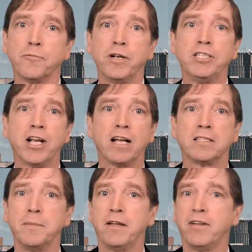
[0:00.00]
reach out
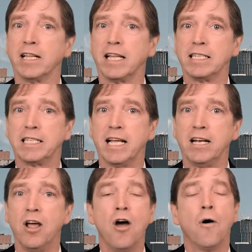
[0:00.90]
to me via
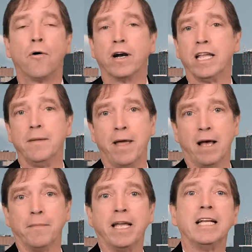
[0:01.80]
LinkedIn or
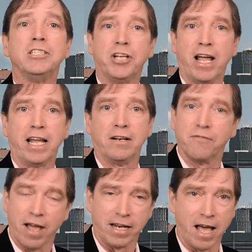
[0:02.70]
email me at
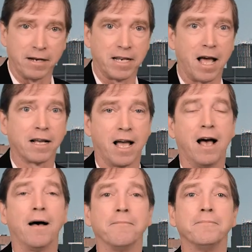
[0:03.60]

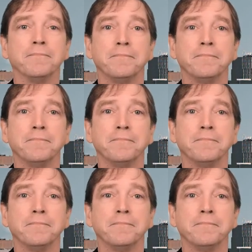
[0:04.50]
jay@vendop.com.